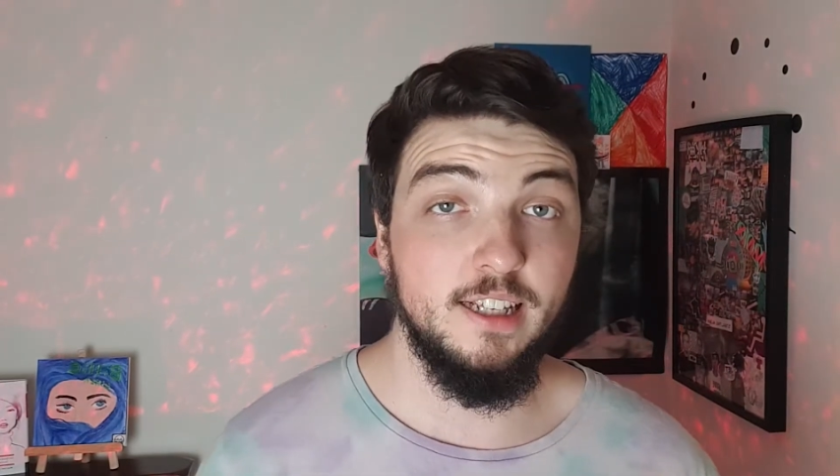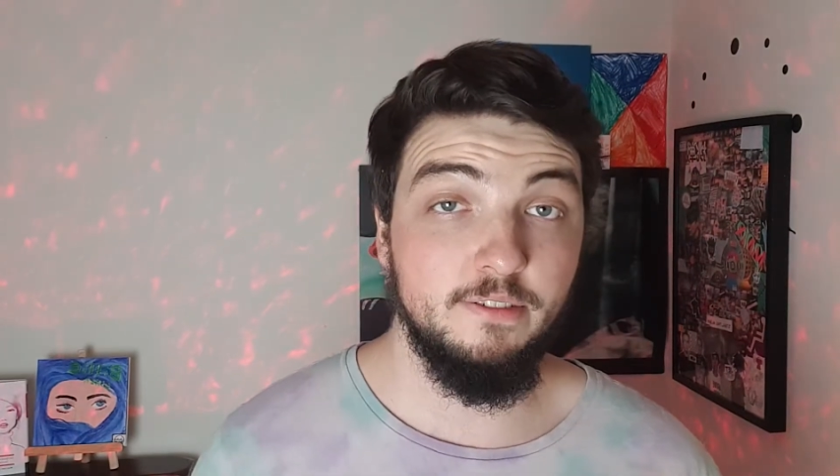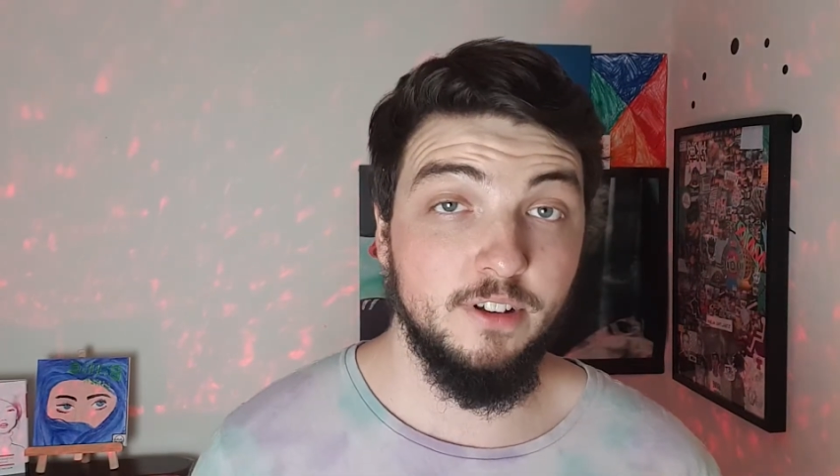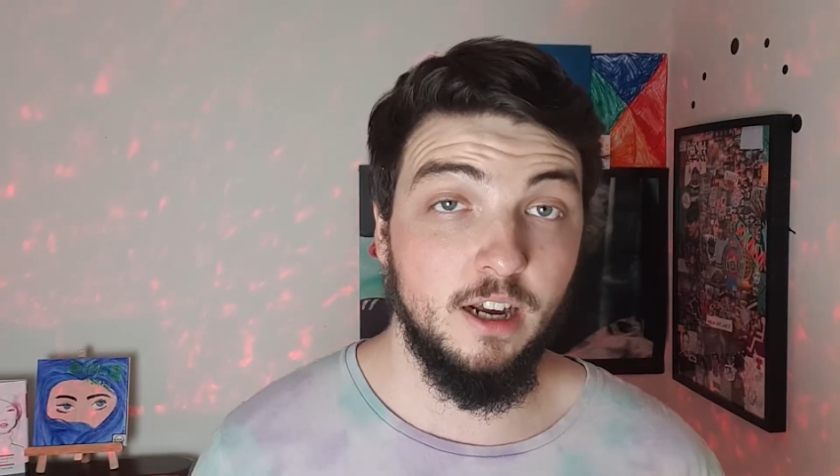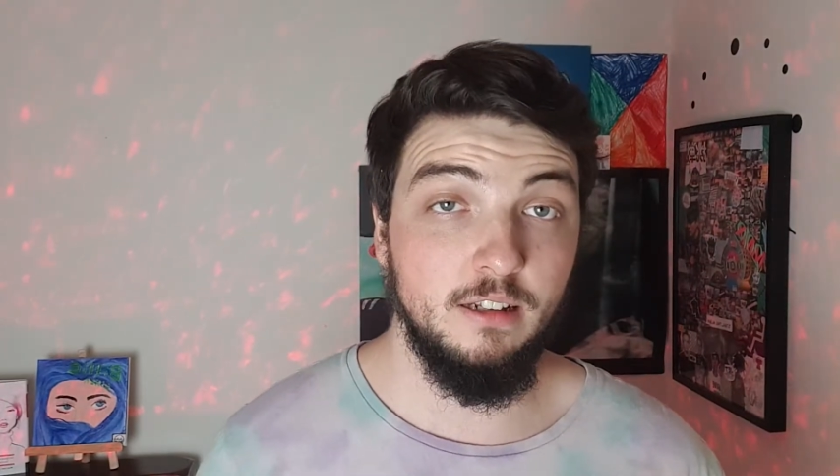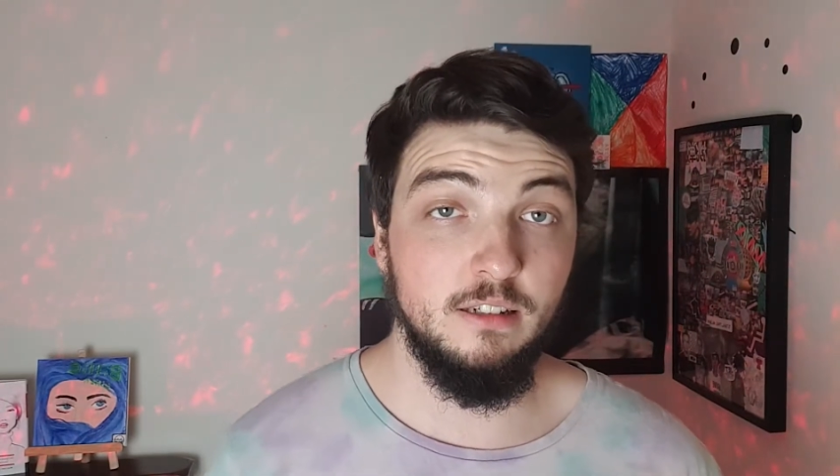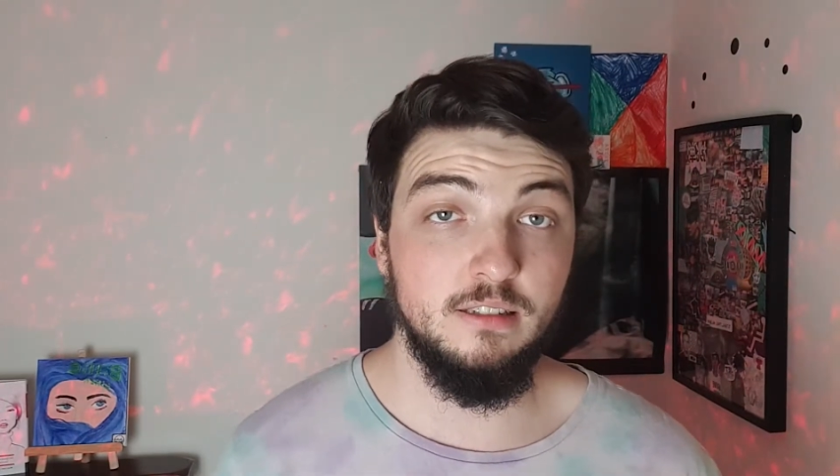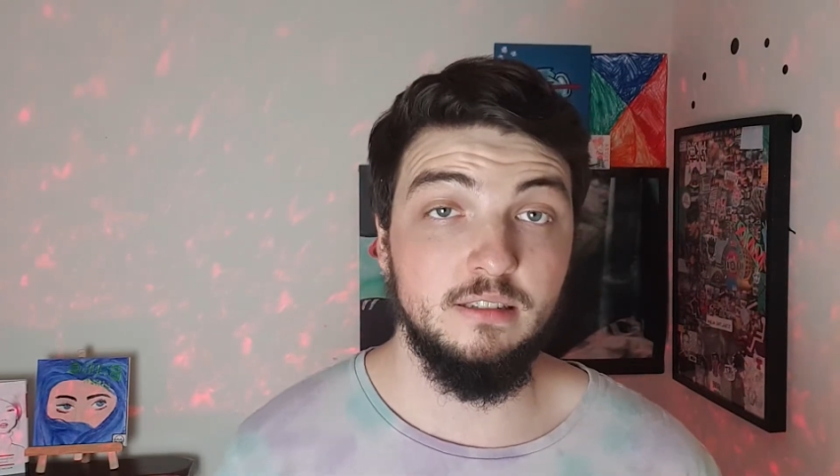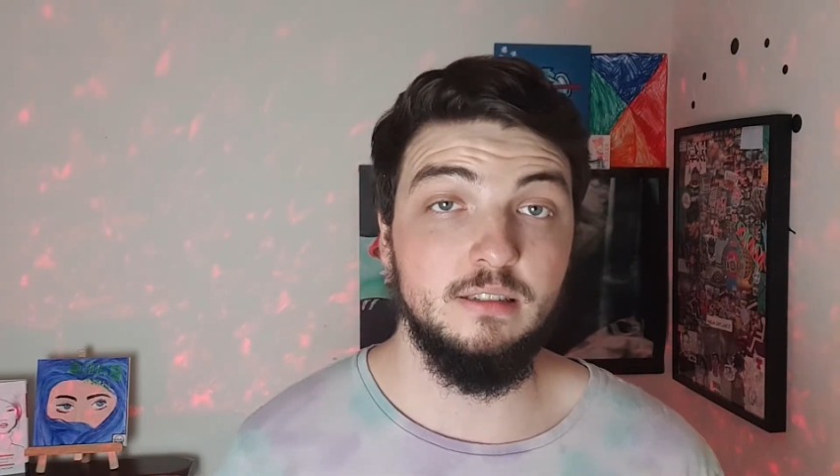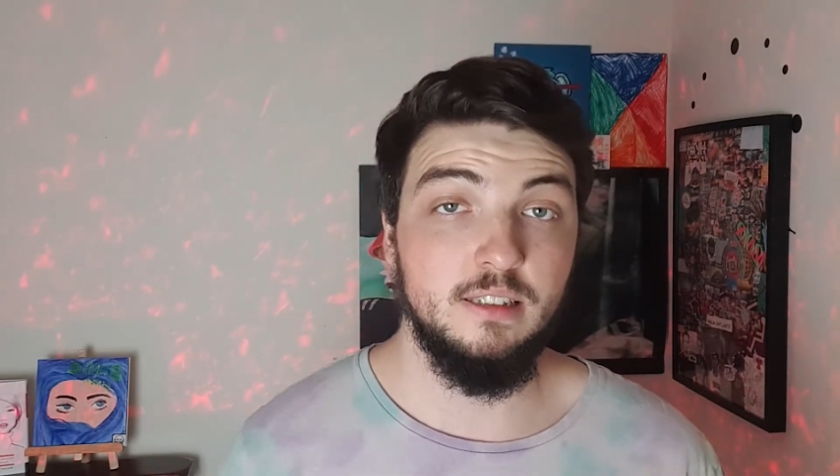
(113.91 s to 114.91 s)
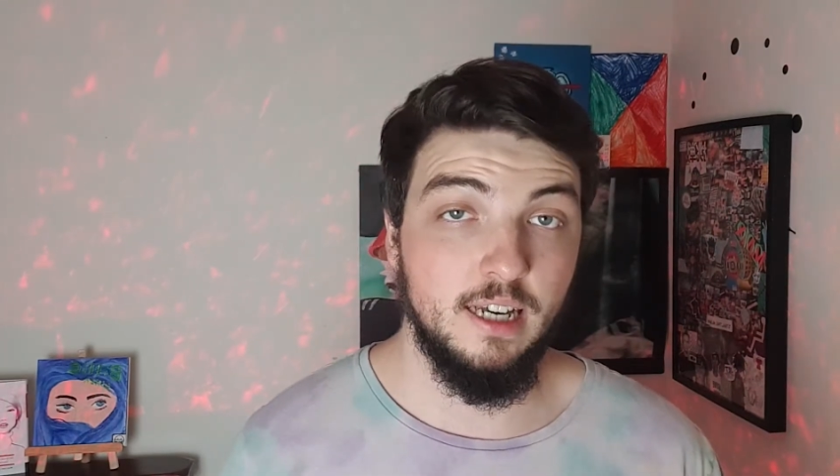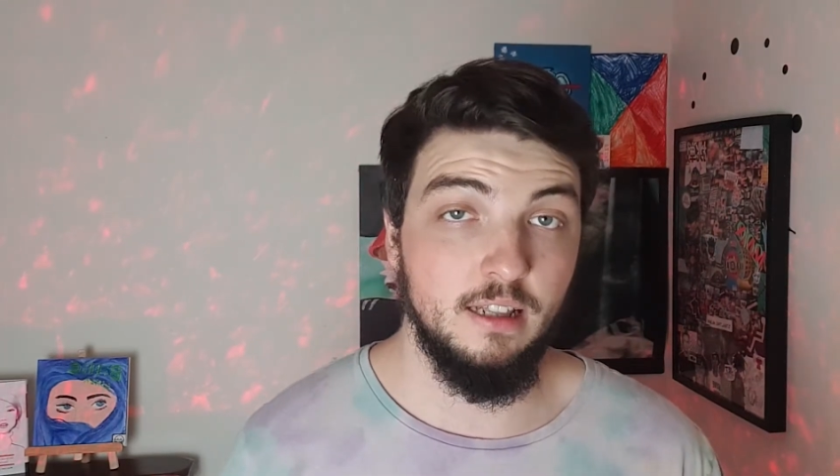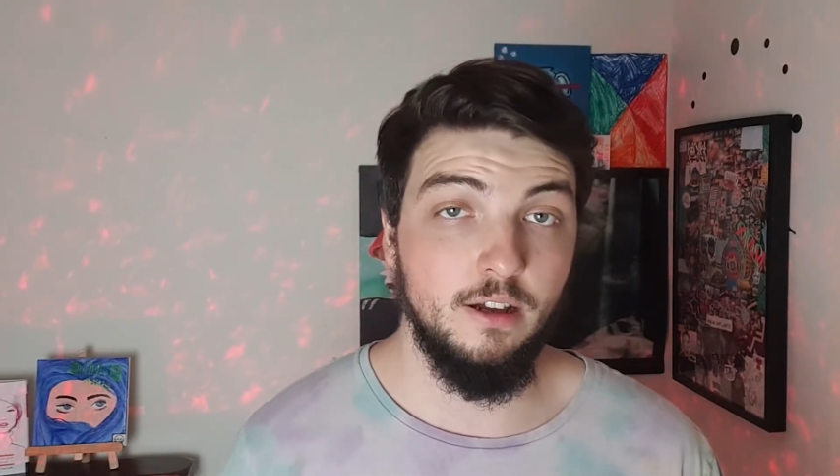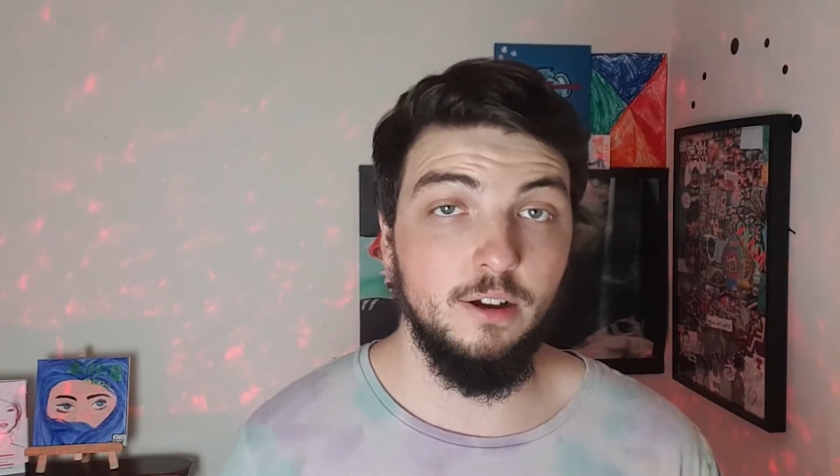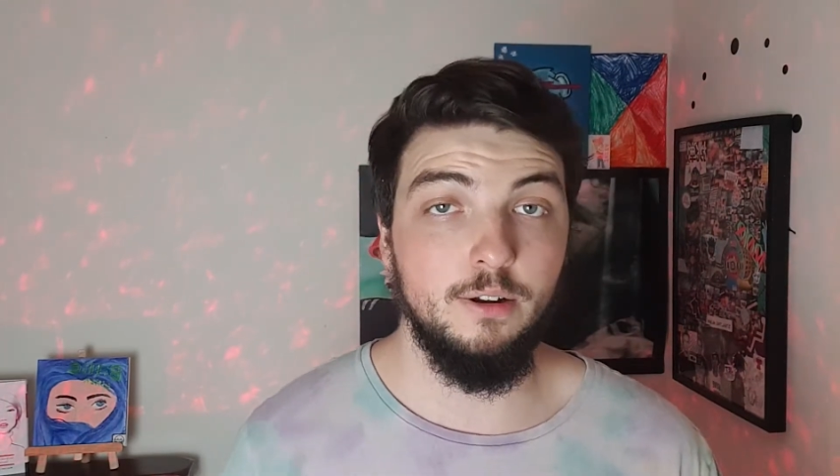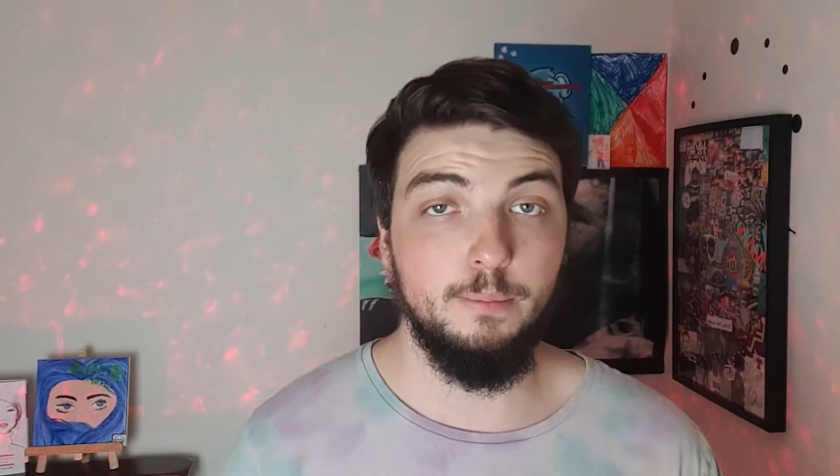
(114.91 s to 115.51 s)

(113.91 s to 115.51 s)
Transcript: of colors: yellow,